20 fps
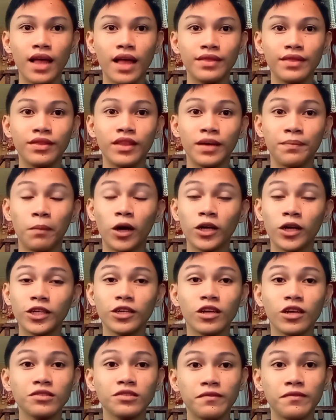the
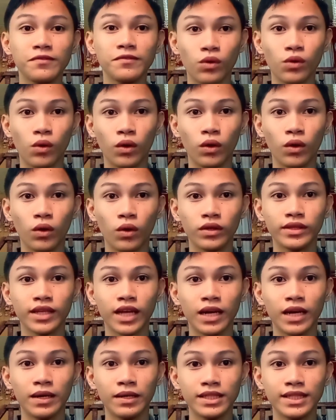particles of salt
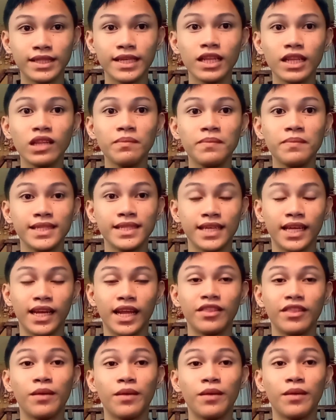can still be seen in
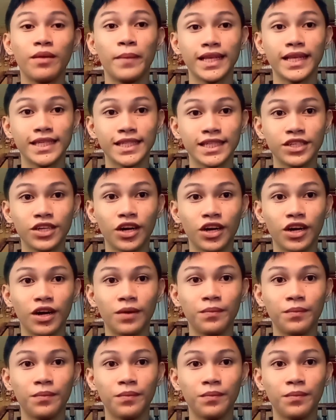the mixture.